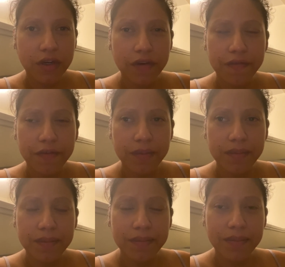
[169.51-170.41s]
call
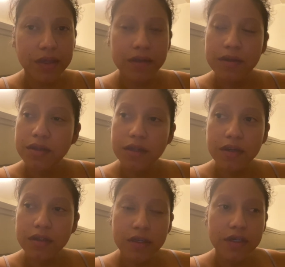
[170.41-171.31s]
from Matthew's
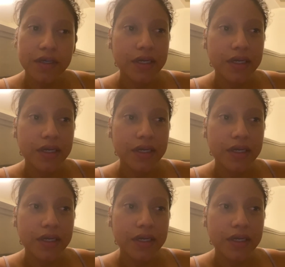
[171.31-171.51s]
doctor,